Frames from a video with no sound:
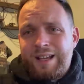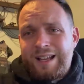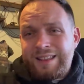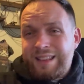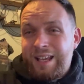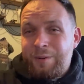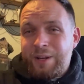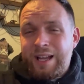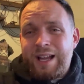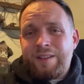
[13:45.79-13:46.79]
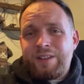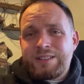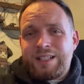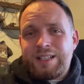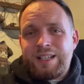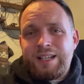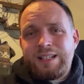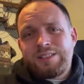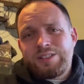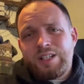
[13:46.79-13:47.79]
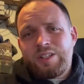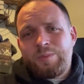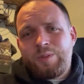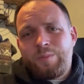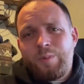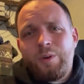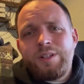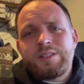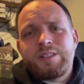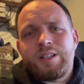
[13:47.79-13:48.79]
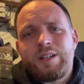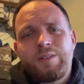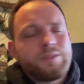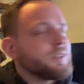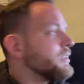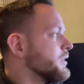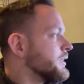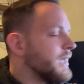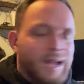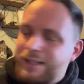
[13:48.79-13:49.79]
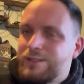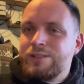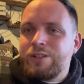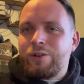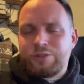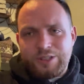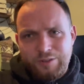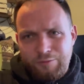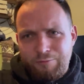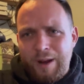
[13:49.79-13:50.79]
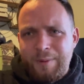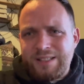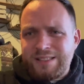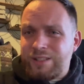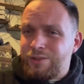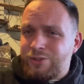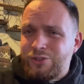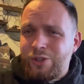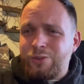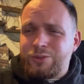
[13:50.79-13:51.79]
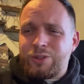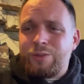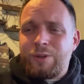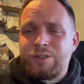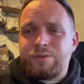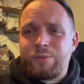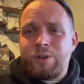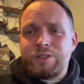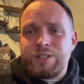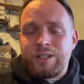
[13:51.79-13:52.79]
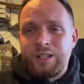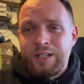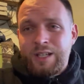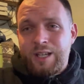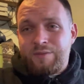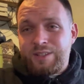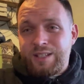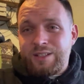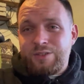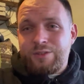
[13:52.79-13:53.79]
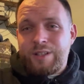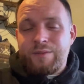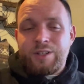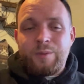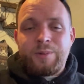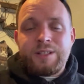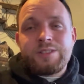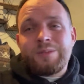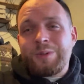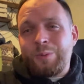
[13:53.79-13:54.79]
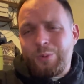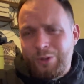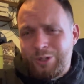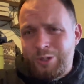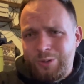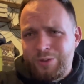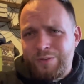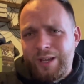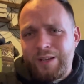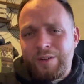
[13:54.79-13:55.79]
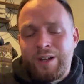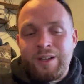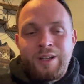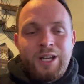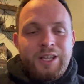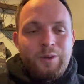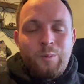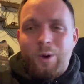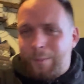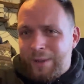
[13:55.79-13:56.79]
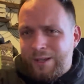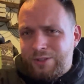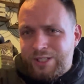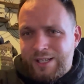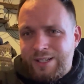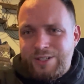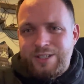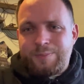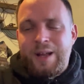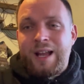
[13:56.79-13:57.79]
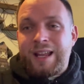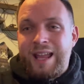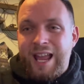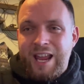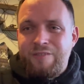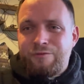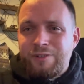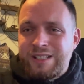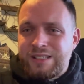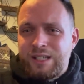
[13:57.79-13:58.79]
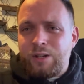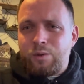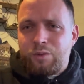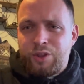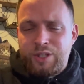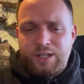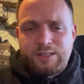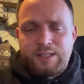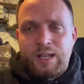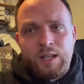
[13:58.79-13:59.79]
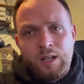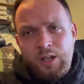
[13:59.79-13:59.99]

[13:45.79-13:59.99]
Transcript: And there we have it, ladies and gentlemen, boys and girls, cats and dogs and rabbits. Thank you so, so much for watching. If you did enjoy that video, please do me one huge favor. The one pound challenge is back every single Thursday.